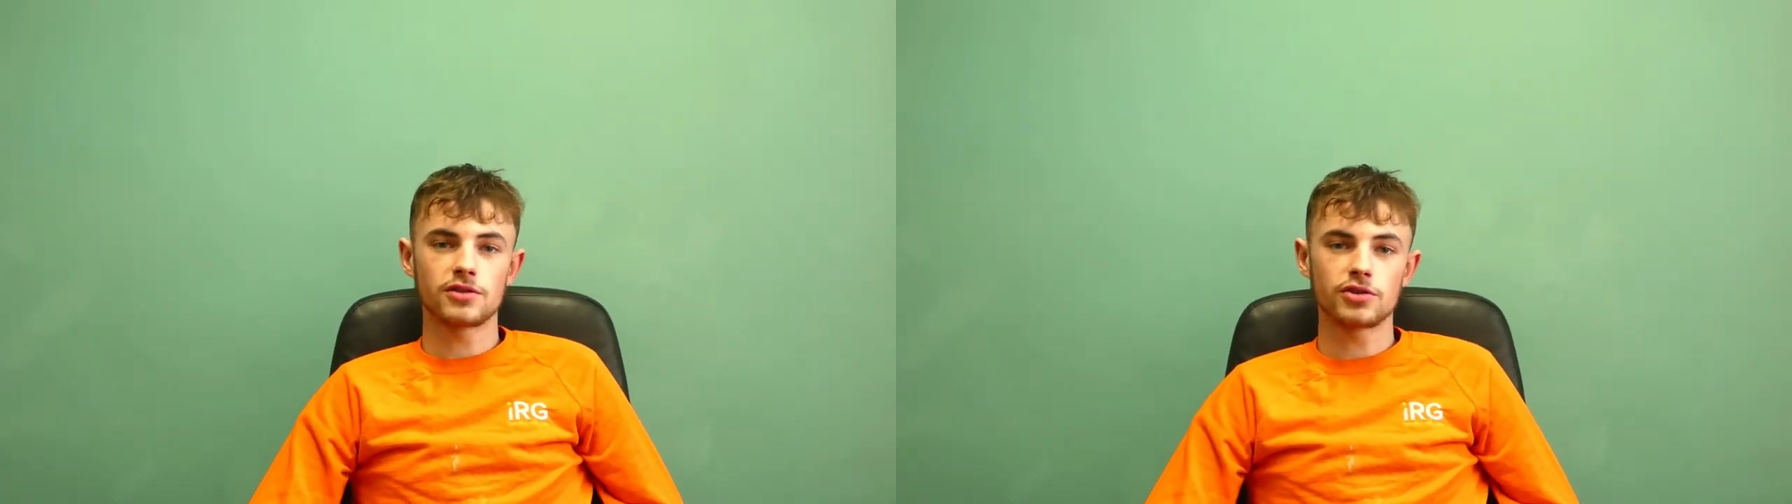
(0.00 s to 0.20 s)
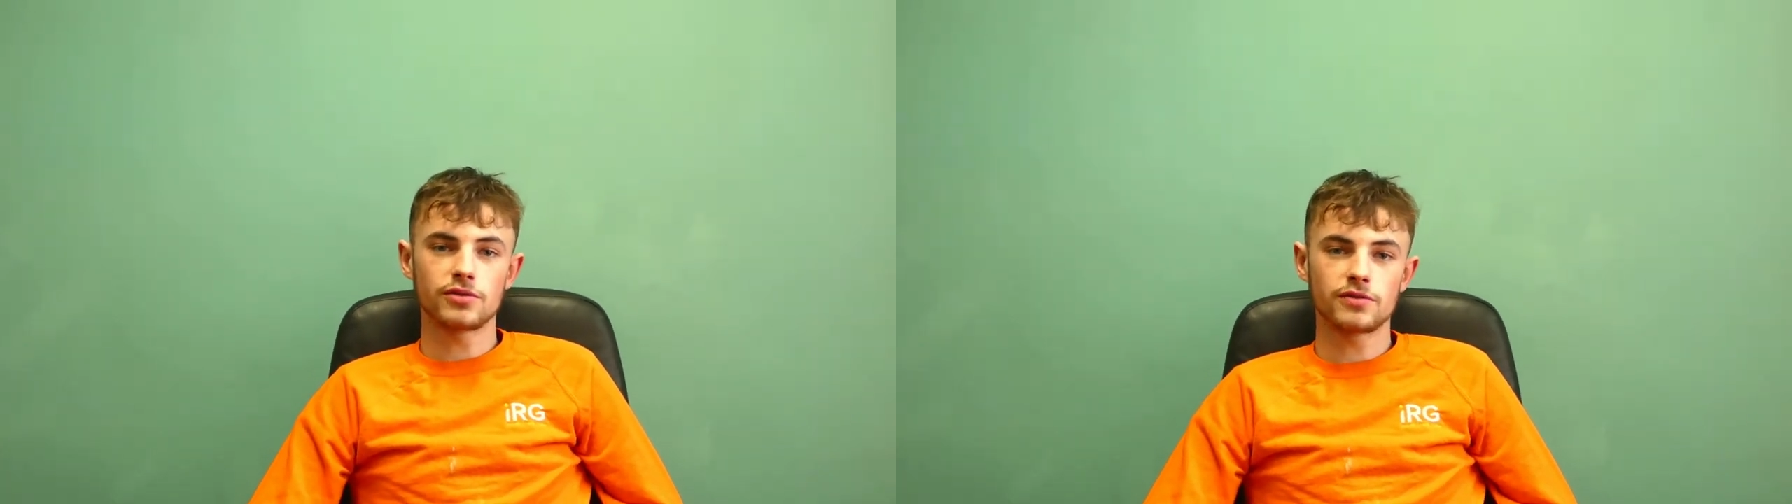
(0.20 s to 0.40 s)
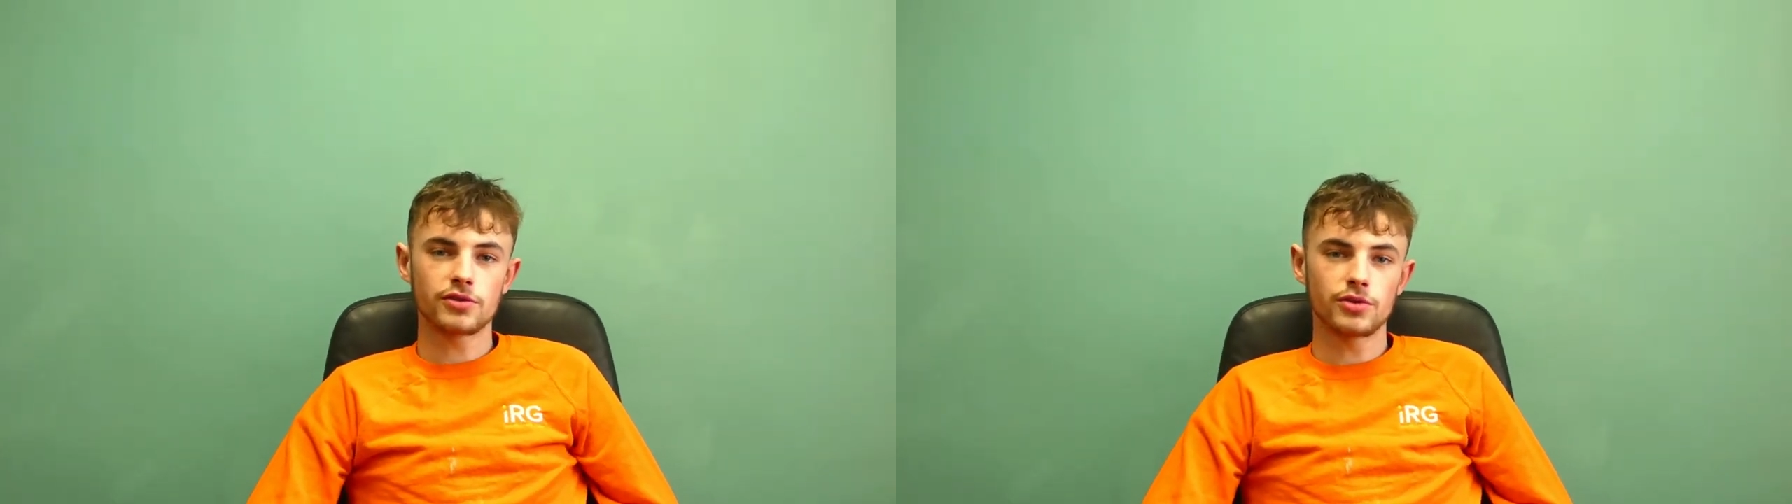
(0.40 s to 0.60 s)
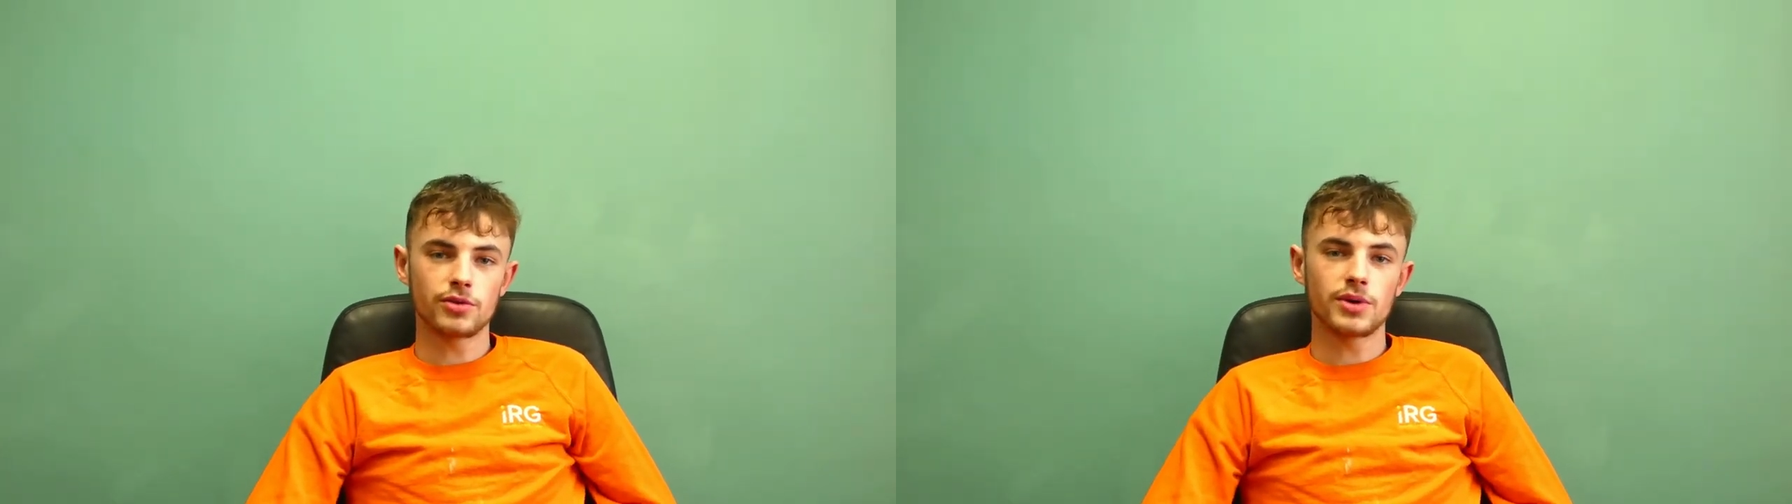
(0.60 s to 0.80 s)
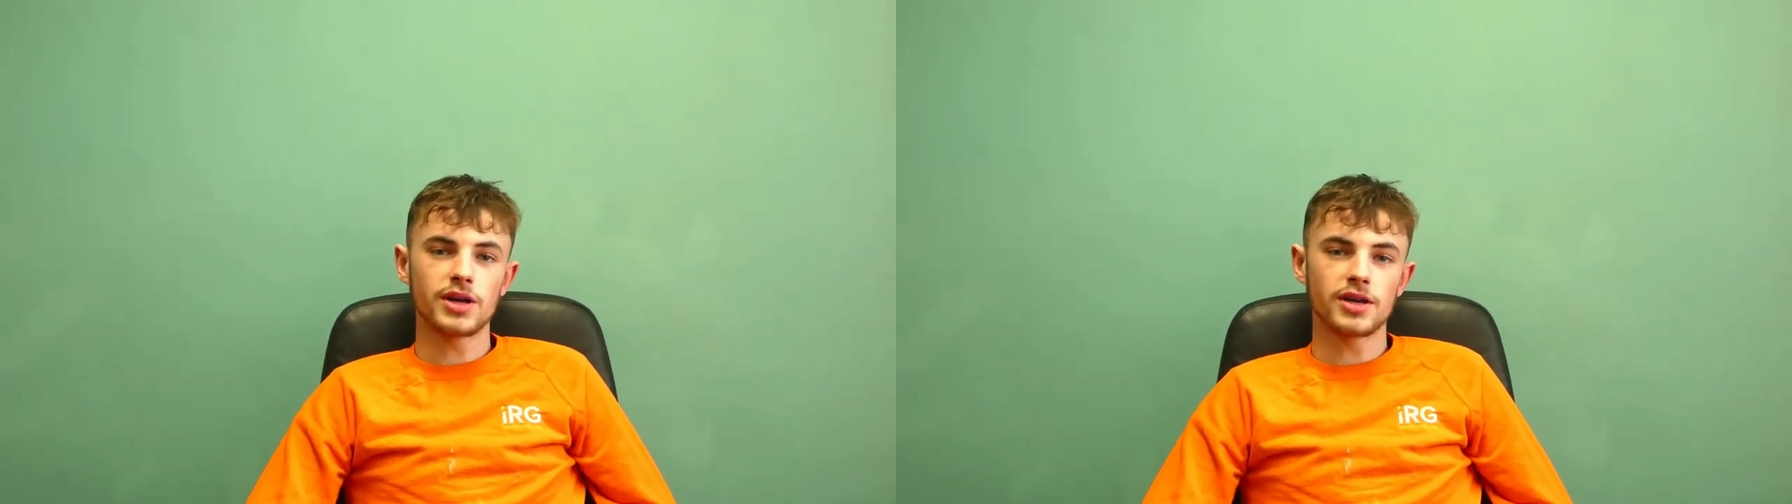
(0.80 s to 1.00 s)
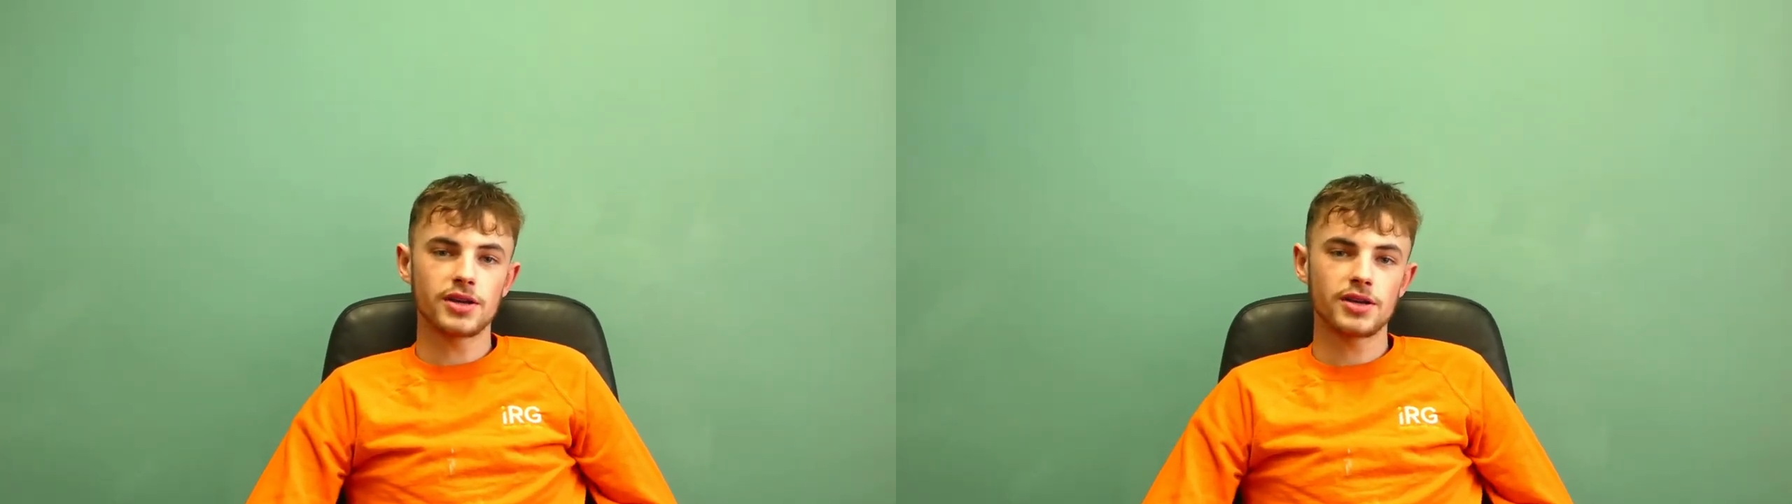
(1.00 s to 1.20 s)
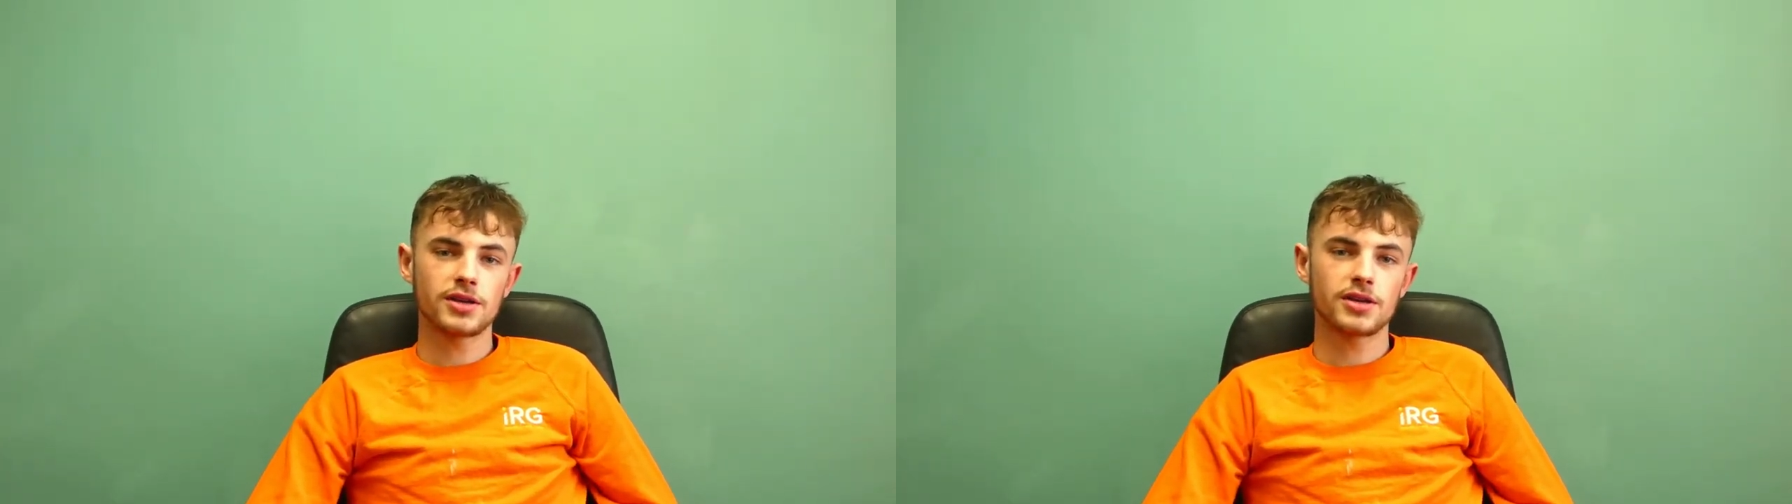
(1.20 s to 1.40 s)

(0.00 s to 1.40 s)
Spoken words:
learned through the way.